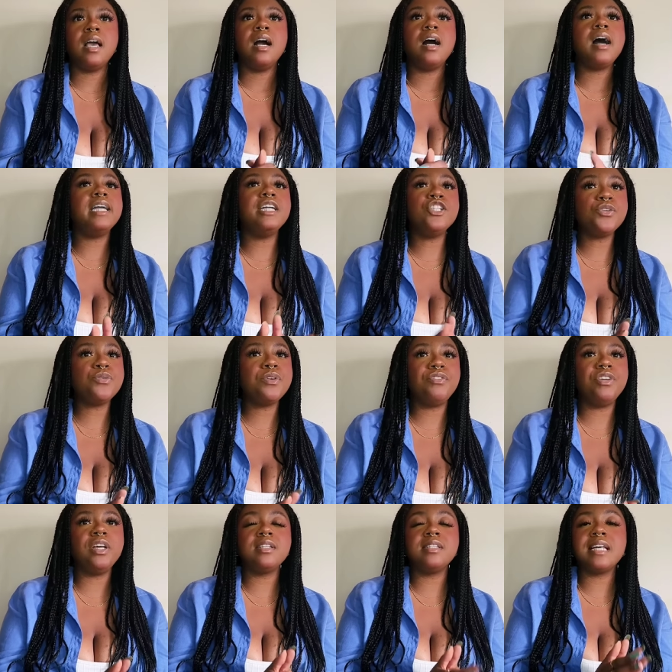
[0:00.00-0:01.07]
Aisha
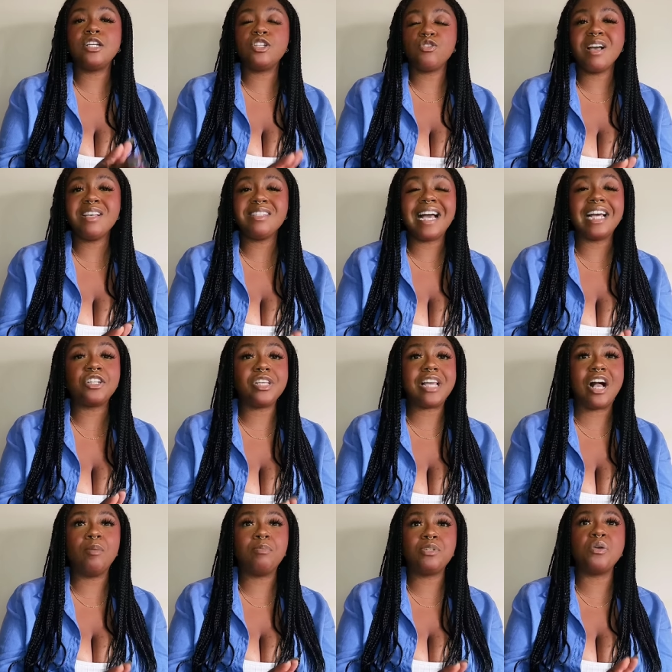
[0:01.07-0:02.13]
reveals that Trez actually helps her